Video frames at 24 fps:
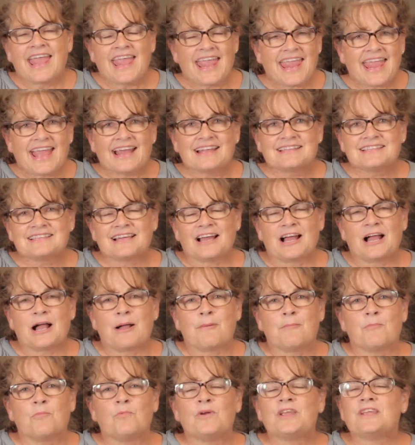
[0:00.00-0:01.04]
And
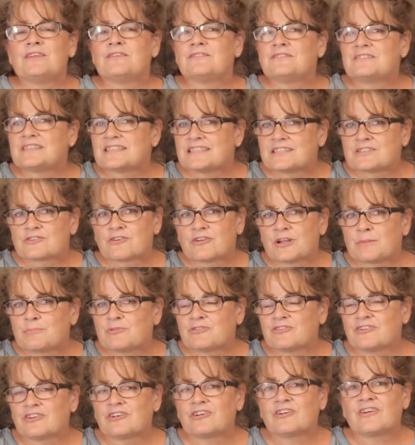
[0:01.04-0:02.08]
um, we use a
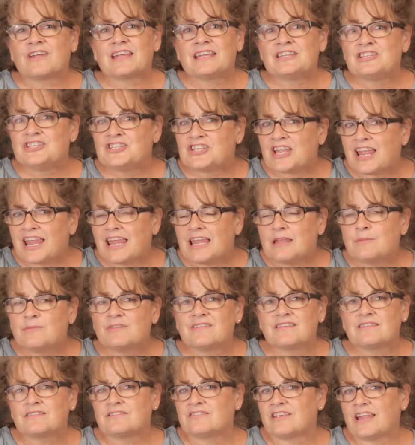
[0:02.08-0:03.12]
scripture in
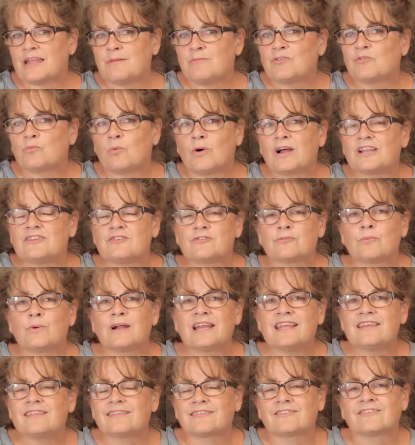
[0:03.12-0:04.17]
James, it's James
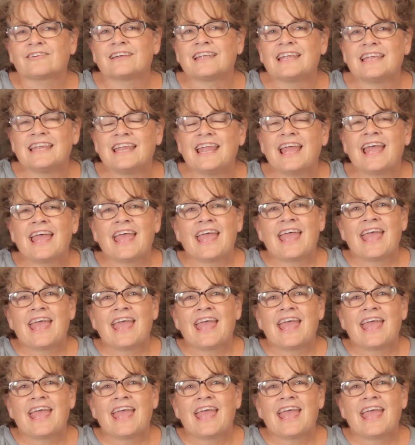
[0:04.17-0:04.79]
1.23.